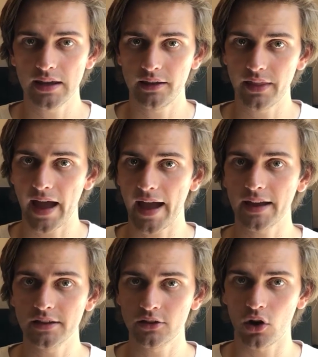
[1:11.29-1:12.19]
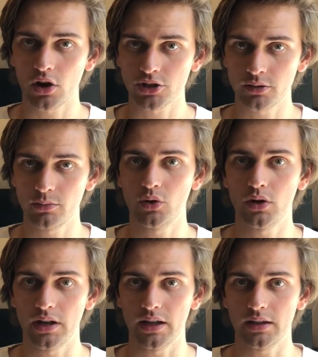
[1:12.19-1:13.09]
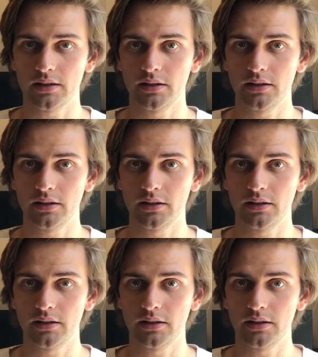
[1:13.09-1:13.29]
in the Hackintosh community.